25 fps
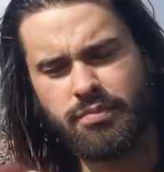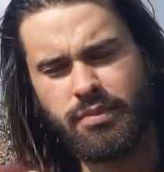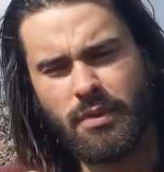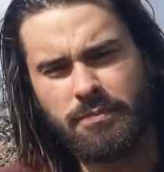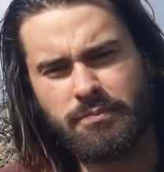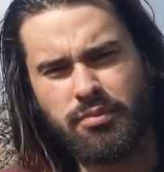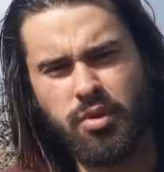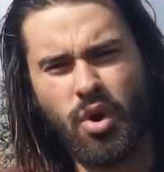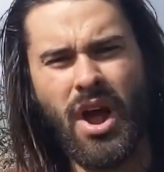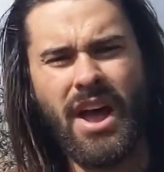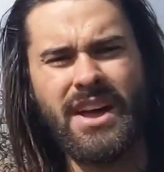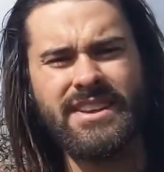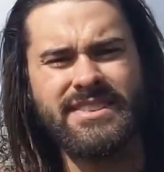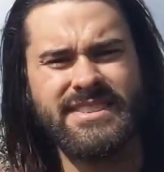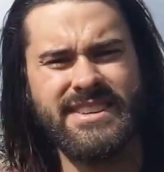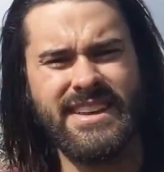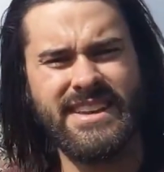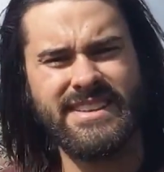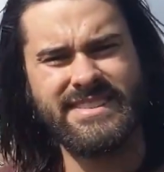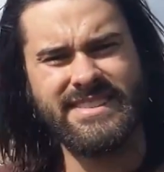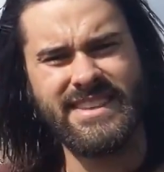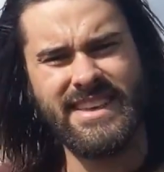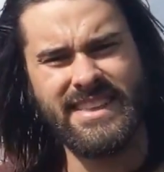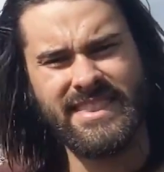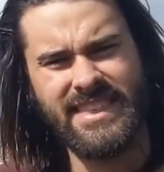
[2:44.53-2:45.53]

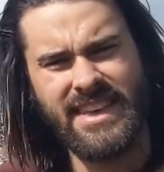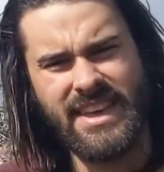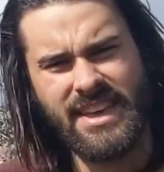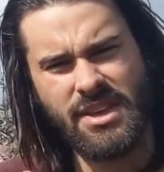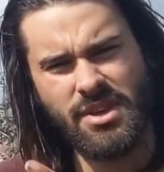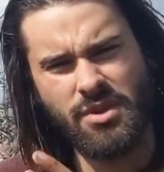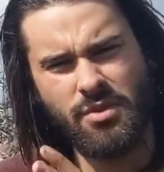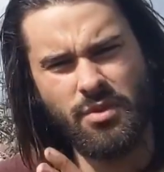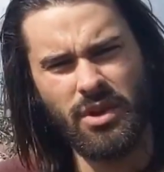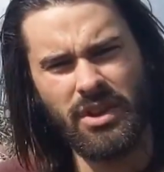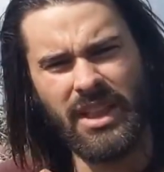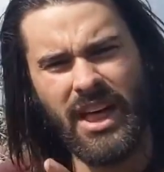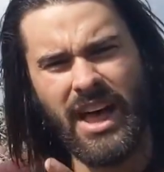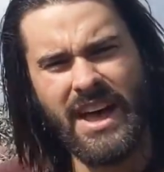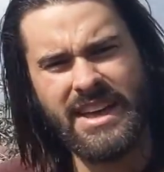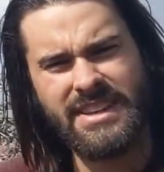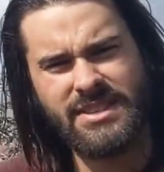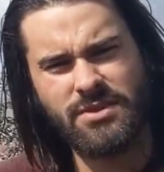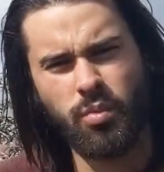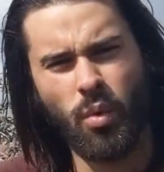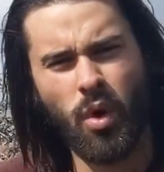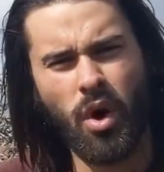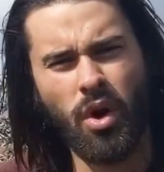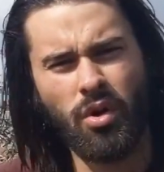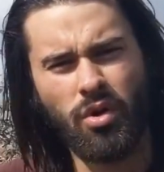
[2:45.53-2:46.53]
process that they
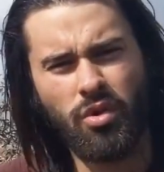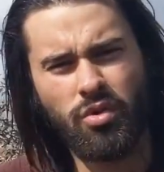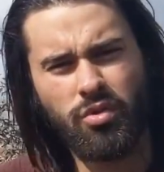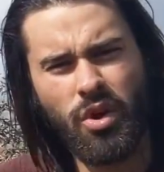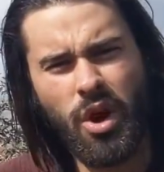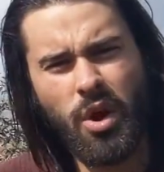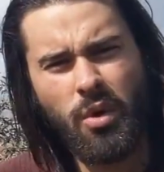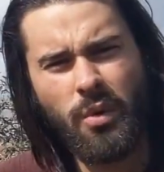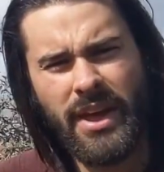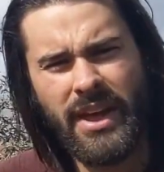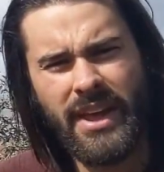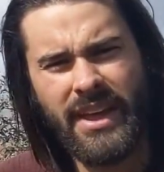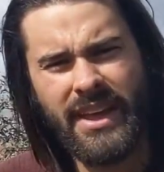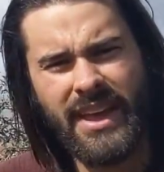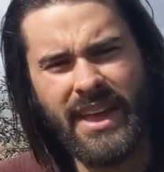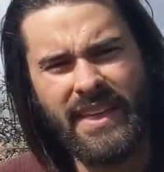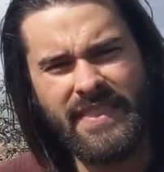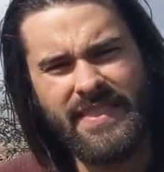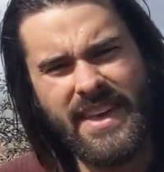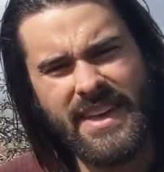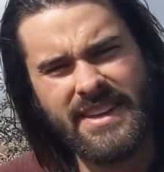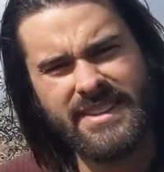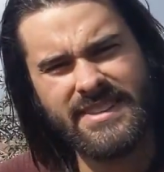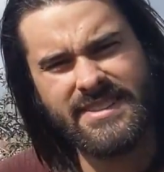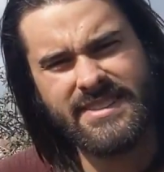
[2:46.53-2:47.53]
utilize while growing,
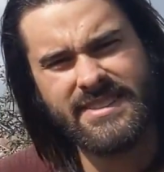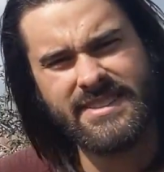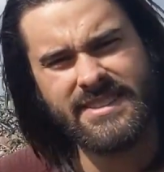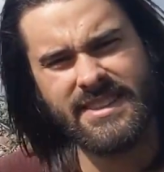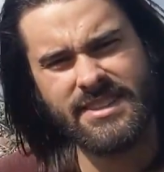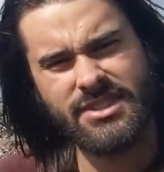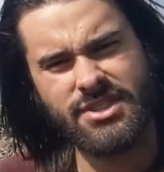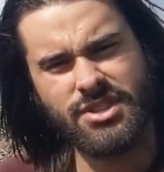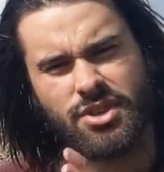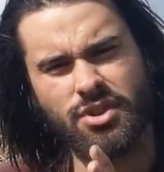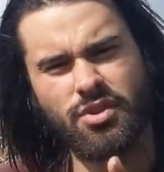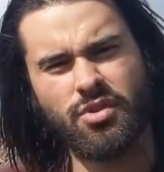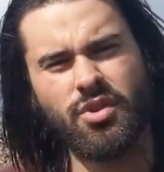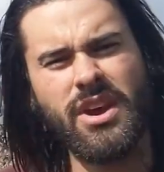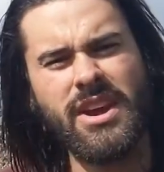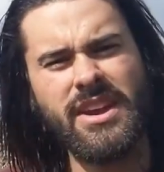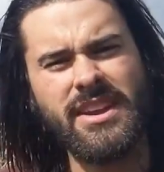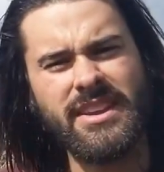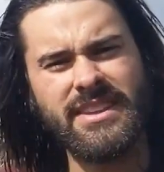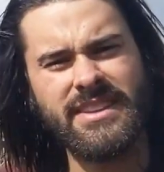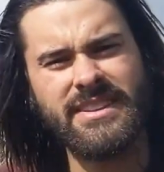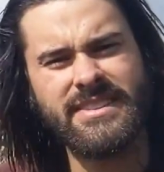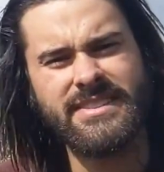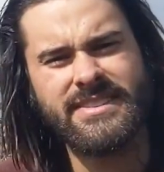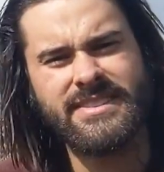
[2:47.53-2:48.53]
and they
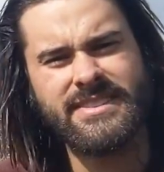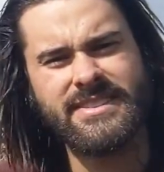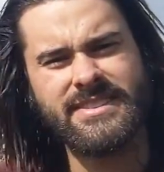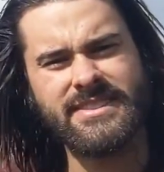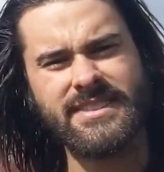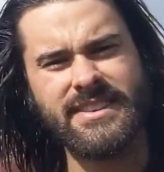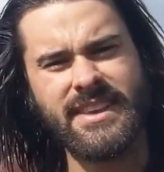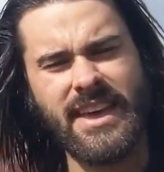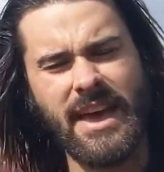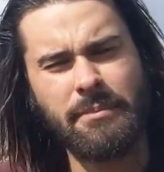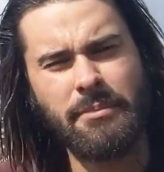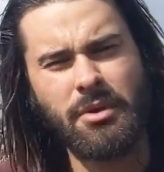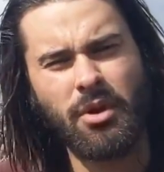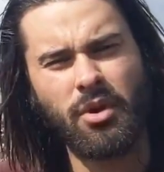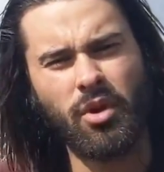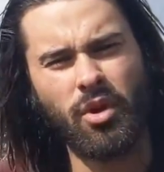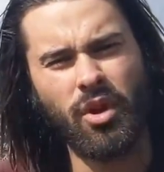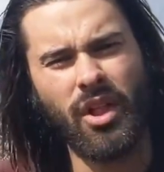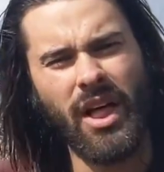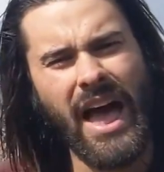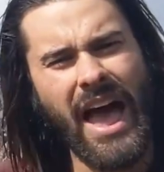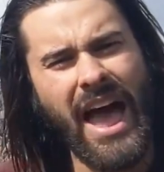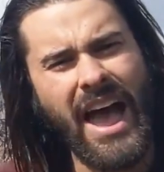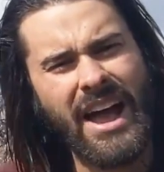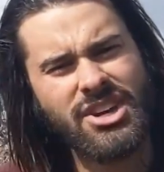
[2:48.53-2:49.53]
secrete this
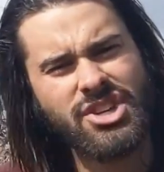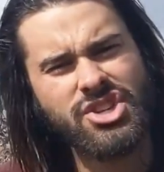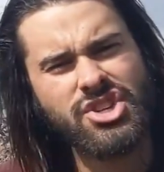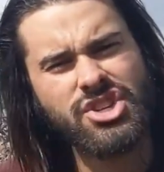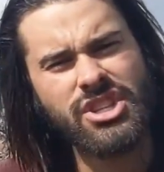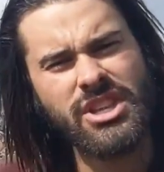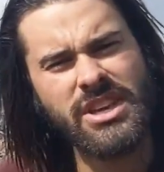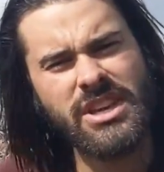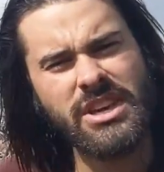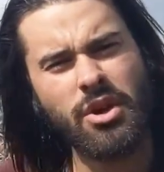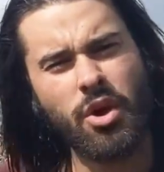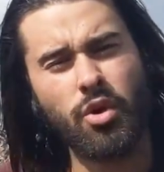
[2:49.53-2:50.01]
chemical, actually